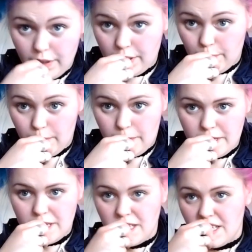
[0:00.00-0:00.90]
at the
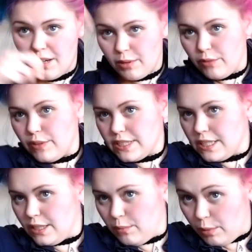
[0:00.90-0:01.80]
moment. I'm going to fix
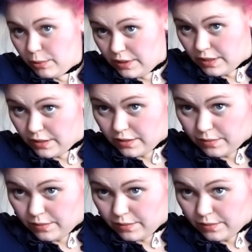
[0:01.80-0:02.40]
it in a moment.